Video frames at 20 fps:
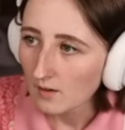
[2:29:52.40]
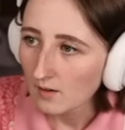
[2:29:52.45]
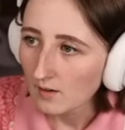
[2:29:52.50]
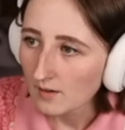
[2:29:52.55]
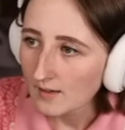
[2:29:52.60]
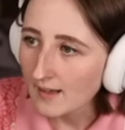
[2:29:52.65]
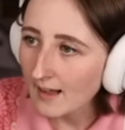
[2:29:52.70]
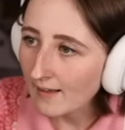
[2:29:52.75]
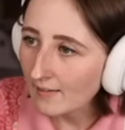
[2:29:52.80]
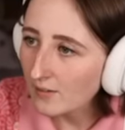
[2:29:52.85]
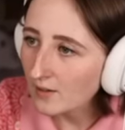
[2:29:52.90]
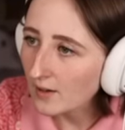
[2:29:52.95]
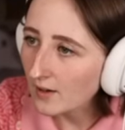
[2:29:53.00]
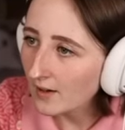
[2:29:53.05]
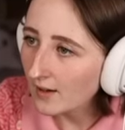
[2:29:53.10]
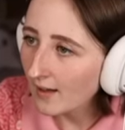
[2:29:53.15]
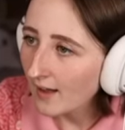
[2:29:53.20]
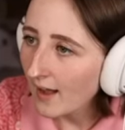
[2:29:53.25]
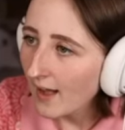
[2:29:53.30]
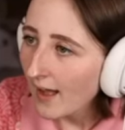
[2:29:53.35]
Yeah, look.
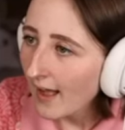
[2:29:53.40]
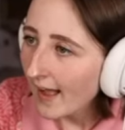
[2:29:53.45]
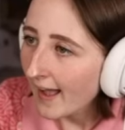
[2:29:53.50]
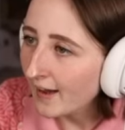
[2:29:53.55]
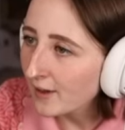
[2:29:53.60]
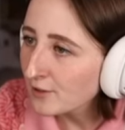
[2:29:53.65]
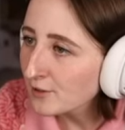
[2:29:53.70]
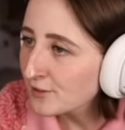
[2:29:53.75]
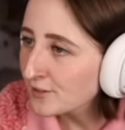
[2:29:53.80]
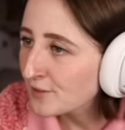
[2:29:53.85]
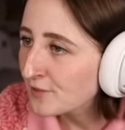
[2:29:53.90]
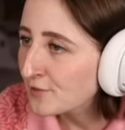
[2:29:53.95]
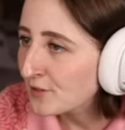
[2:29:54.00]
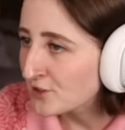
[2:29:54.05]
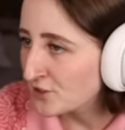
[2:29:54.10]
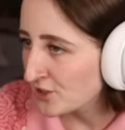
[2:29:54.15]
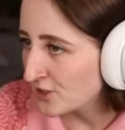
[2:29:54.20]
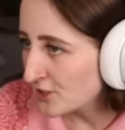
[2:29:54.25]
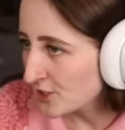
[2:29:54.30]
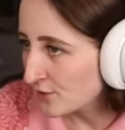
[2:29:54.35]
Elle's
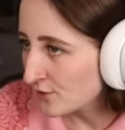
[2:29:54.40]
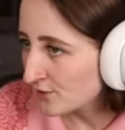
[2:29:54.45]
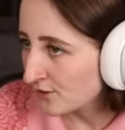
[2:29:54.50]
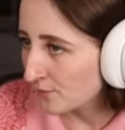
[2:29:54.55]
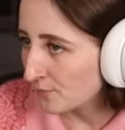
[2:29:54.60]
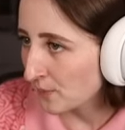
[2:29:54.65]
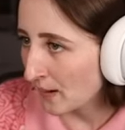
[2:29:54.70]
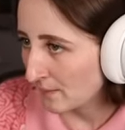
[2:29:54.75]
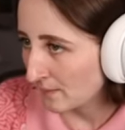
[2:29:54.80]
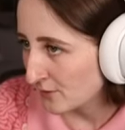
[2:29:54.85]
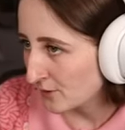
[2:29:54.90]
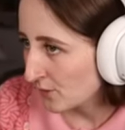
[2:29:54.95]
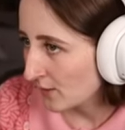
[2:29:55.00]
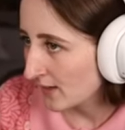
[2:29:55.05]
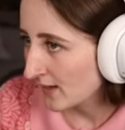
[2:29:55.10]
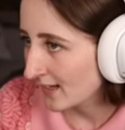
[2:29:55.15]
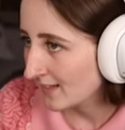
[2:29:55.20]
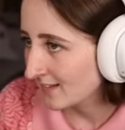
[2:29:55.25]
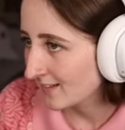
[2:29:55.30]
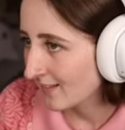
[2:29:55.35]
efficient use of preps
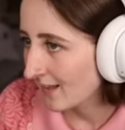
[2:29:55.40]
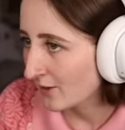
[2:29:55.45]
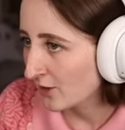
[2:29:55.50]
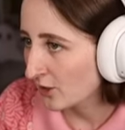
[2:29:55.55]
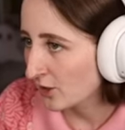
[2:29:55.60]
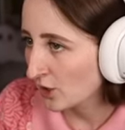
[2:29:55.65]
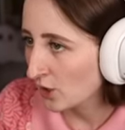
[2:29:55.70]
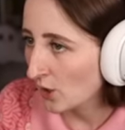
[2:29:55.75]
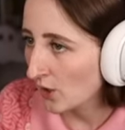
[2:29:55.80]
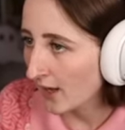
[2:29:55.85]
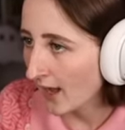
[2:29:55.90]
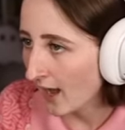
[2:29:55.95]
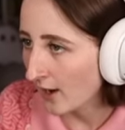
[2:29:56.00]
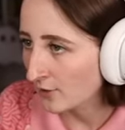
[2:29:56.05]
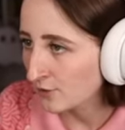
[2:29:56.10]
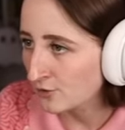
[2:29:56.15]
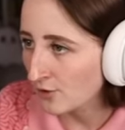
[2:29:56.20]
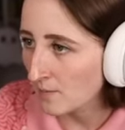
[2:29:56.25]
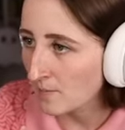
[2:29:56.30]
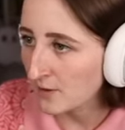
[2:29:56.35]
ingredients allowed her to cook
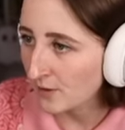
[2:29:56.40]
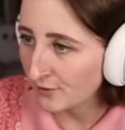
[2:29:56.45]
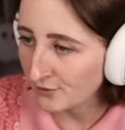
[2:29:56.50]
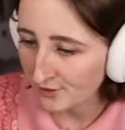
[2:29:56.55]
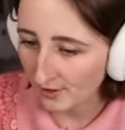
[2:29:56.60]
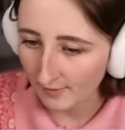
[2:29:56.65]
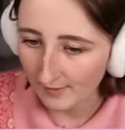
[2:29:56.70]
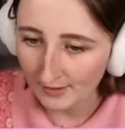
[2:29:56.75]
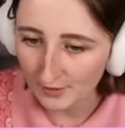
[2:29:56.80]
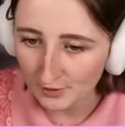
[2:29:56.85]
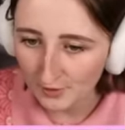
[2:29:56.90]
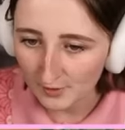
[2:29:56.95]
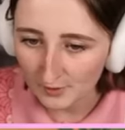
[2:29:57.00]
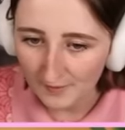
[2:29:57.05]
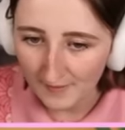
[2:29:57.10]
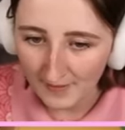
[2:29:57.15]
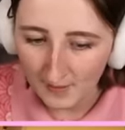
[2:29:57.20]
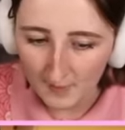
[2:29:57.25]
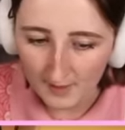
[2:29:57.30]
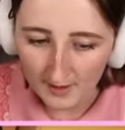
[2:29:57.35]
extra meal servings. You can
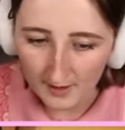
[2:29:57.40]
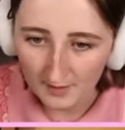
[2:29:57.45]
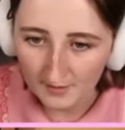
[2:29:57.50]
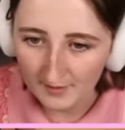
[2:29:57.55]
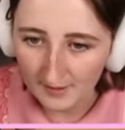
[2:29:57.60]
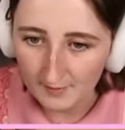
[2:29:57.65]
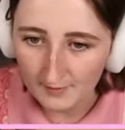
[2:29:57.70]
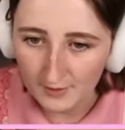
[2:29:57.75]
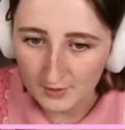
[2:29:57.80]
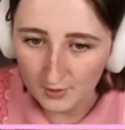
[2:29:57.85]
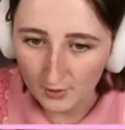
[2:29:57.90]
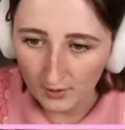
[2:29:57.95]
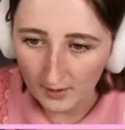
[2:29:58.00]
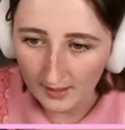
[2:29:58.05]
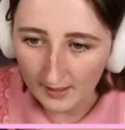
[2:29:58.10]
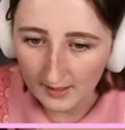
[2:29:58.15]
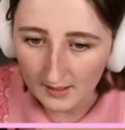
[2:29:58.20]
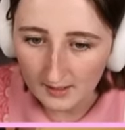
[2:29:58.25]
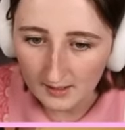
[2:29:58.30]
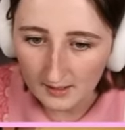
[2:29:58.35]
find them in Elle's
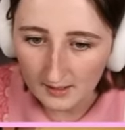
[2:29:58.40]
inventory.